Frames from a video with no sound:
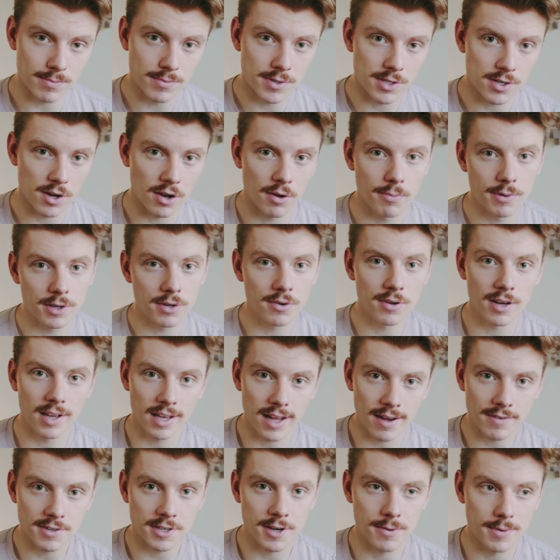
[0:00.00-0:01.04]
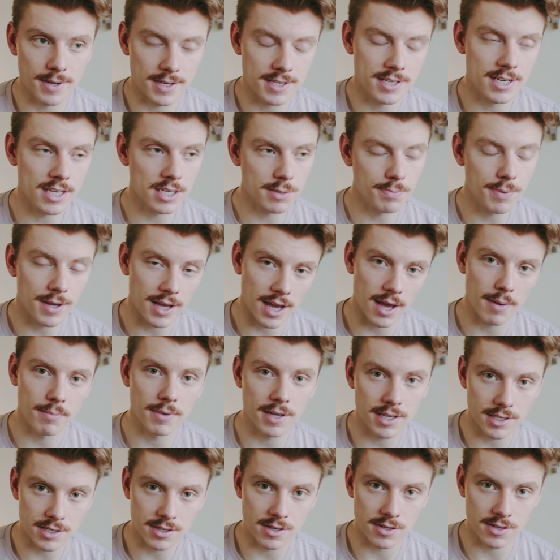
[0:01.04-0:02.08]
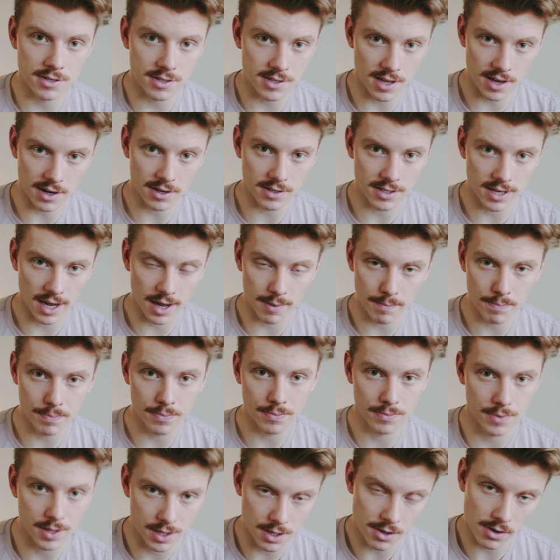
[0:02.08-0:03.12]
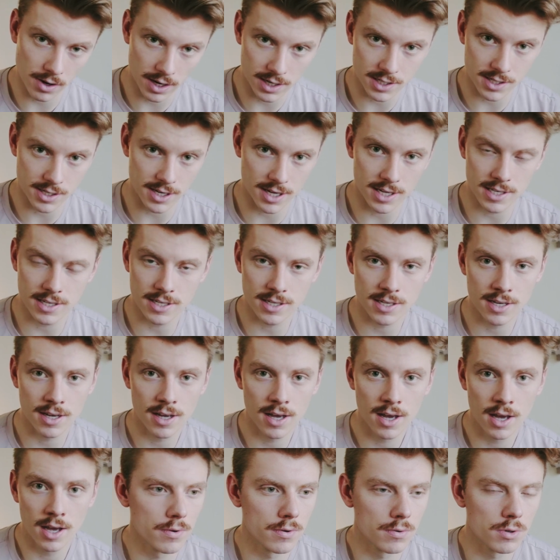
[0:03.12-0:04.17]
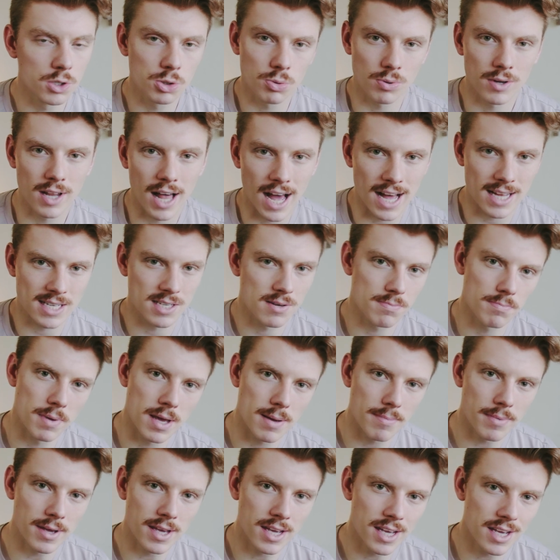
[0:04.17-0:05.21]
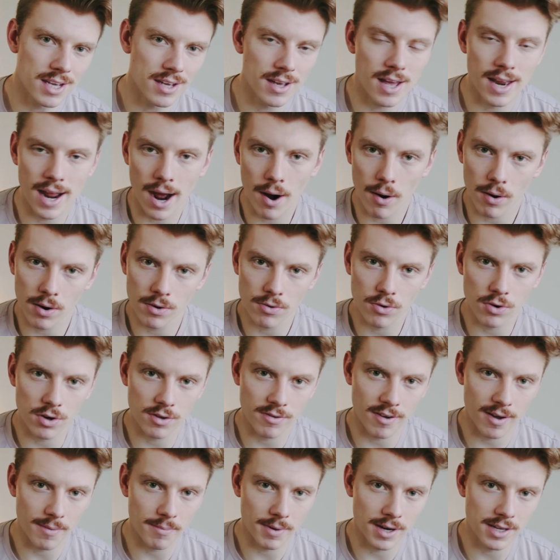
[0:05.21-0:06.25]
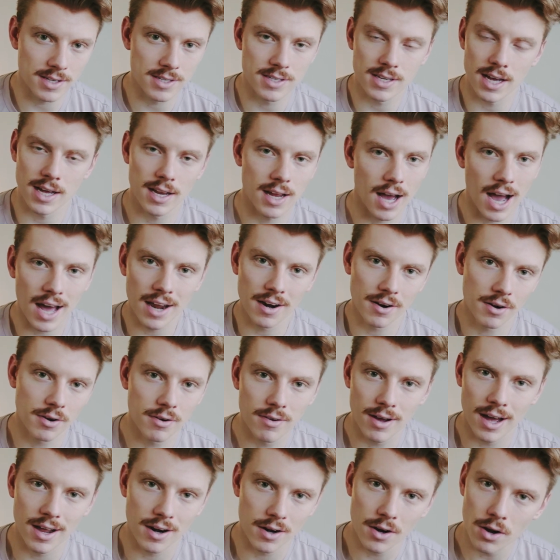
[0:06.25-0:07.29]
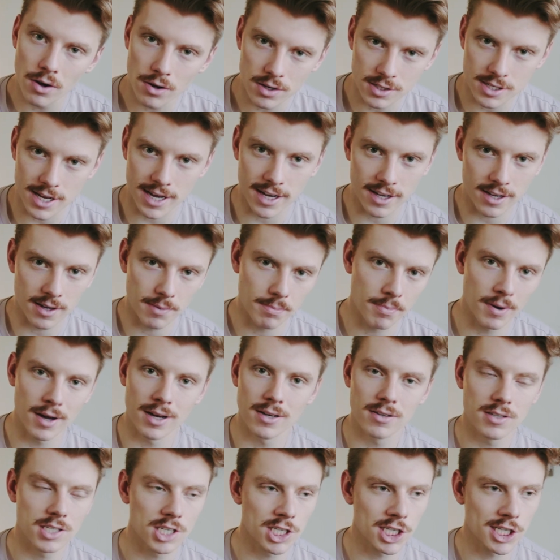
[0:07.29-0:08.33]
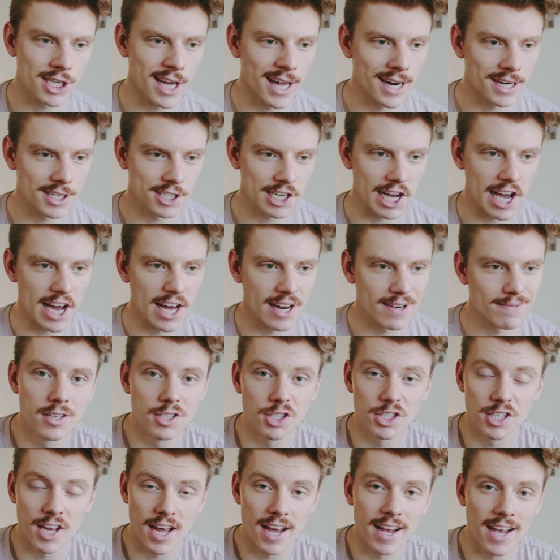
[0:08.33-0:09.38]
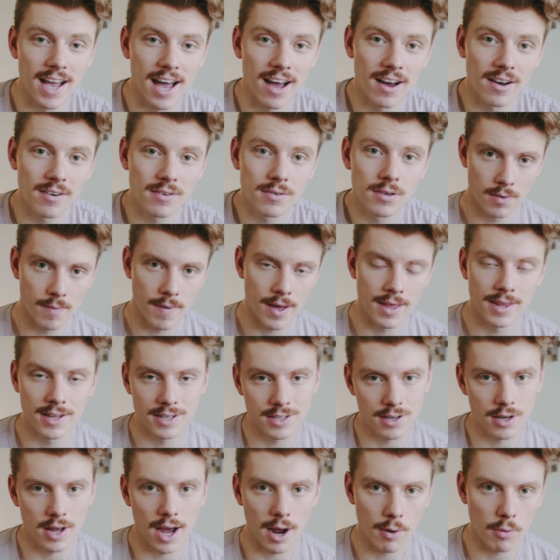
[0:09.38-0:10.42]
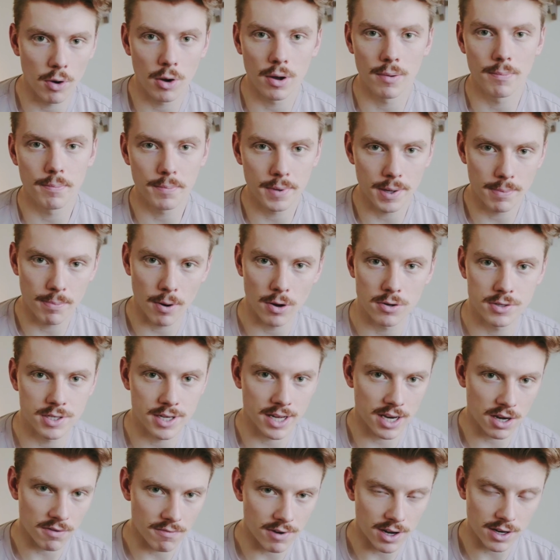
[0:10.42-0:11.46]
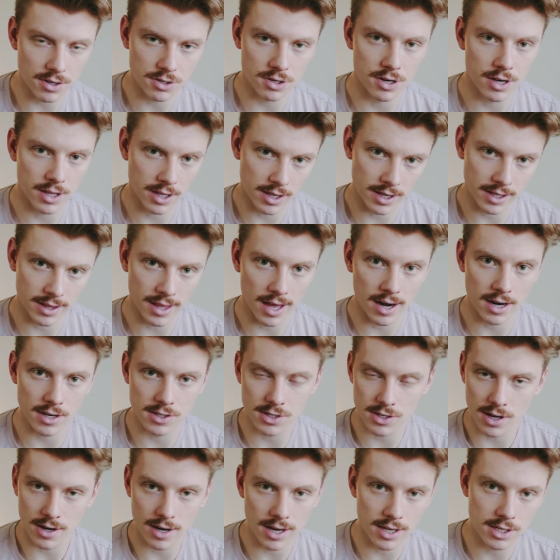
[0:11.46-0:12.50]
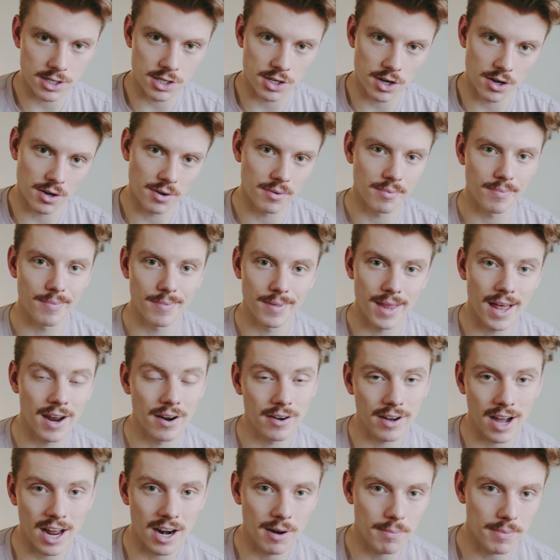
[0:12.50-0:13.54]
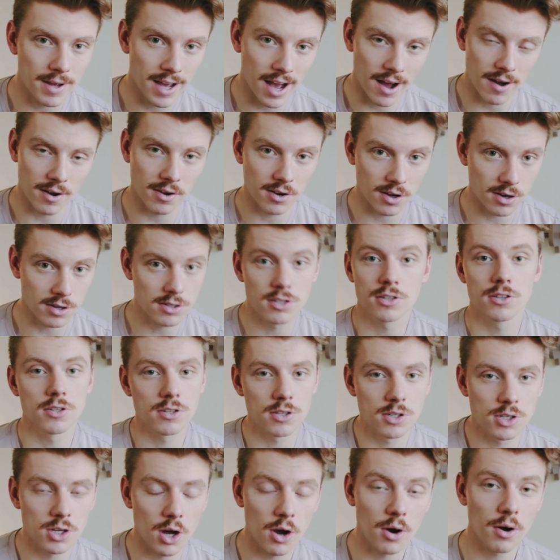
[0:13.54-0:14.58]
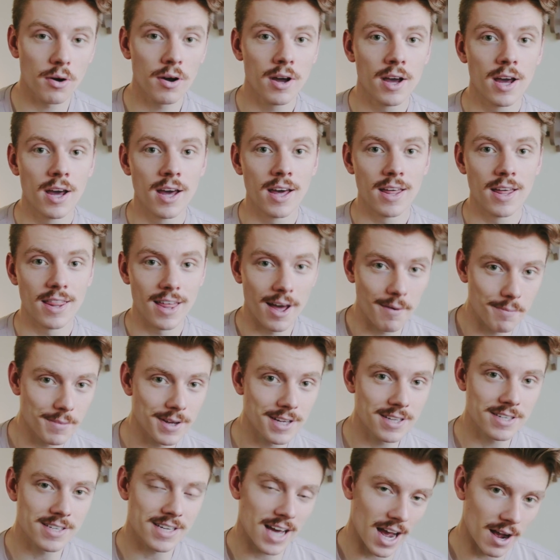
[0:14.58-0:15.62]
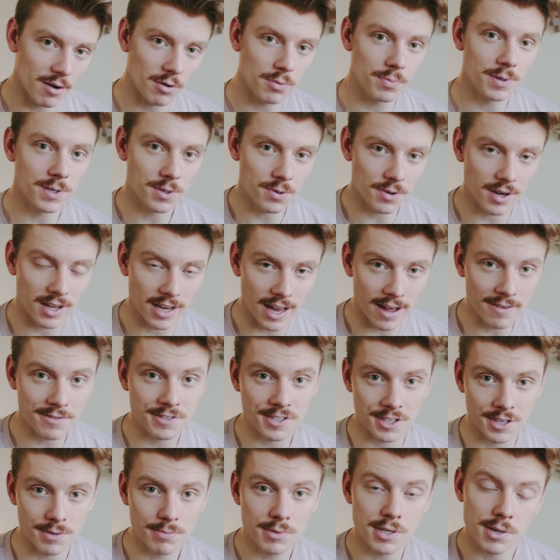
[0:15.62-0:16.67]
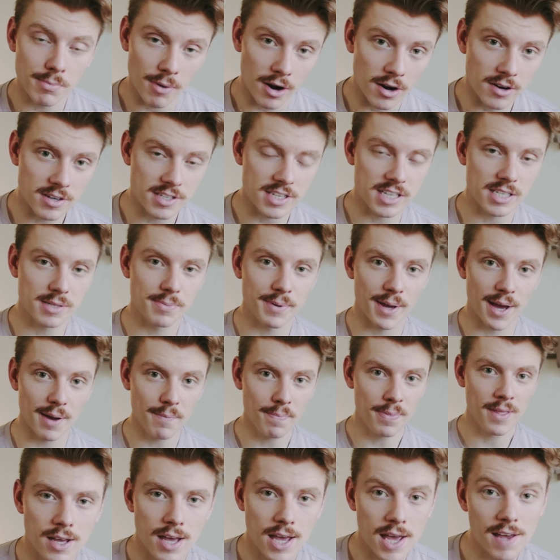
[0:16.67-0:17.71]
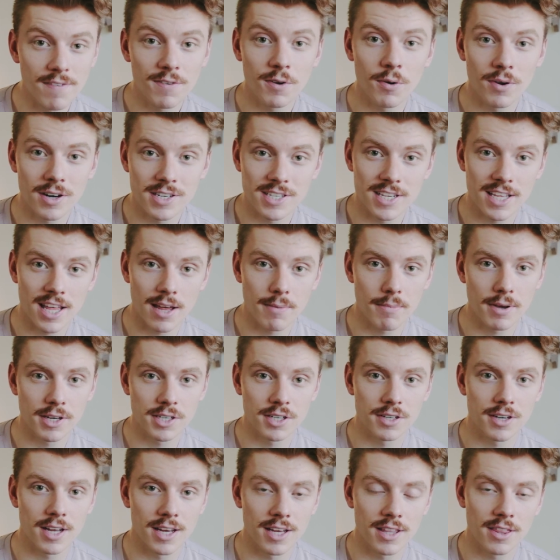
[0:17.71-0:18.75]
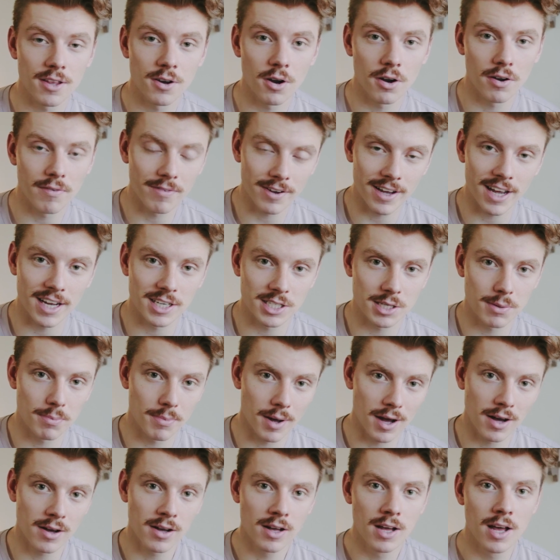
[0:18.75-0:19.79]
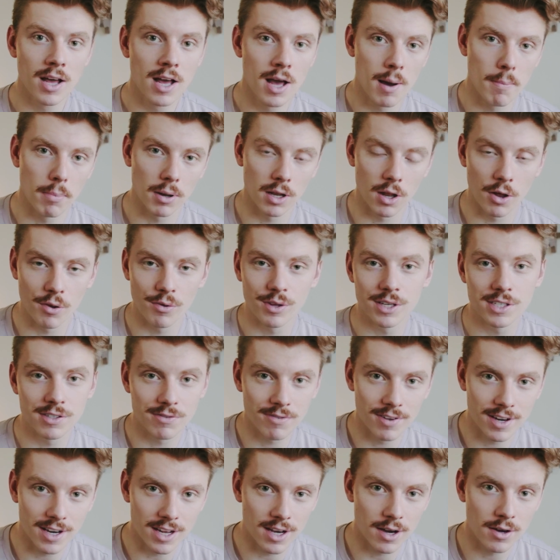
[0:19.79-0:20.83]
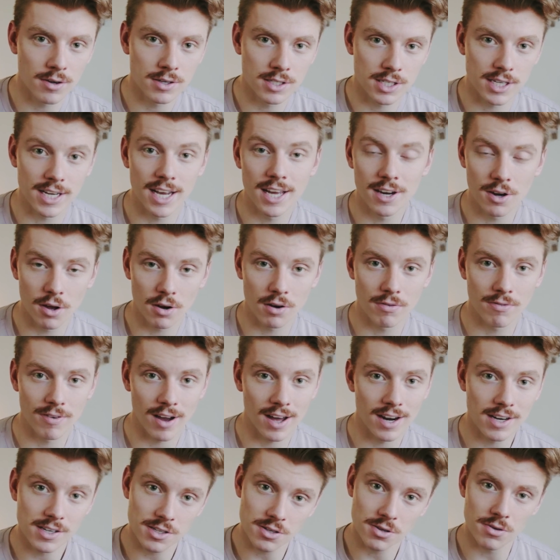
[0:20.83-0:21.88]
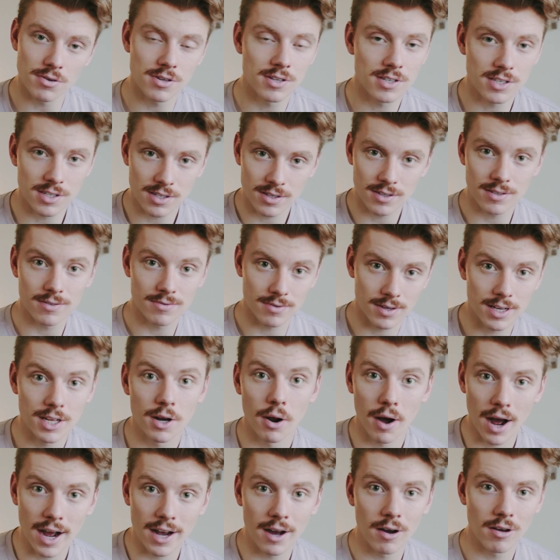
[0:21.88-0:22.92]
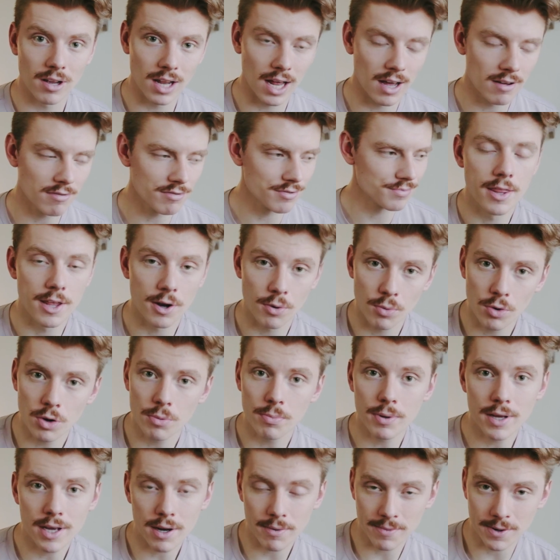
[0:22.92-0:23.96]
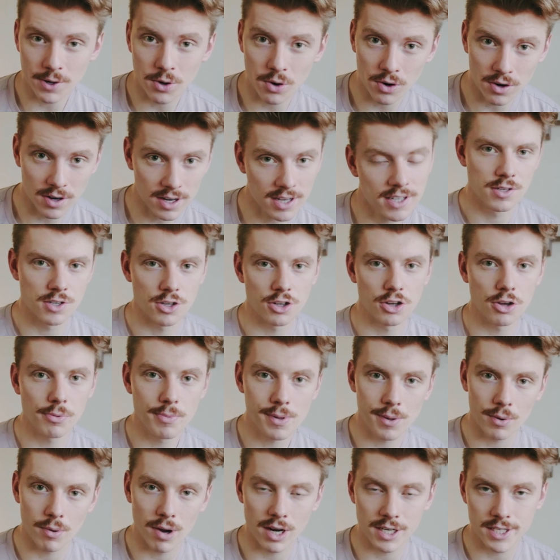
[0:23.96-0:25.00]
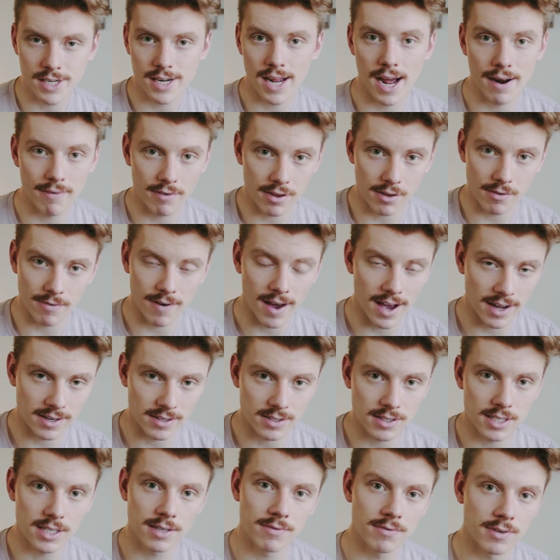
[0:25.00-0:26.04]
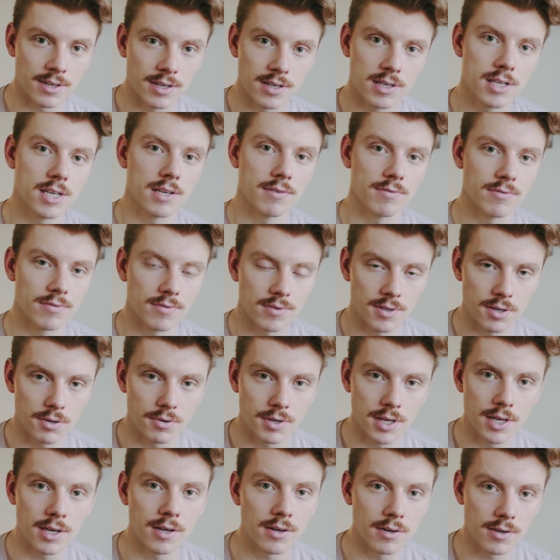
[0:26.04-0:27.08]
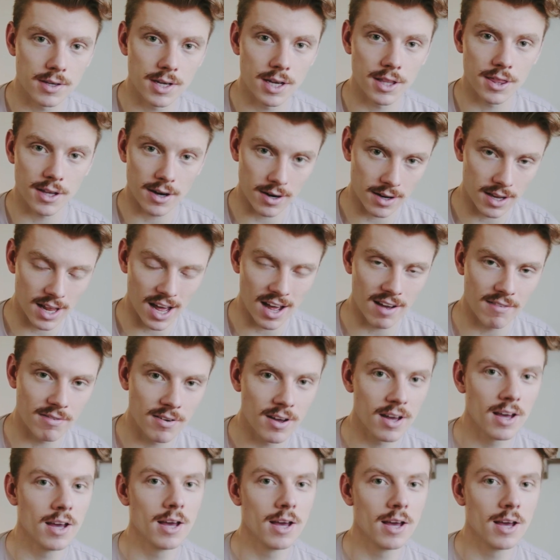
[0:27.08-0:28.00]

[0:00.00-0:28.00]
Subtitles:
So I'll be doing a live stream at 6 p.m. Eastern Standard Time in the United States, which will last maybe an hour, 45 minutes. I don't know exactly, but just kind of chat, just hang out. And then I won't be posting any videos or anything like that on Sunday. So that'll kind of be how it goes. So that means I will be doing a live stream tomorrow at 6 p.m. If you want to see that, make sure to hit the notification bell below this video to get notified as soon as I go live. There will be a recording, so you'll be able to watch it after the fact, even if you didn't get there live.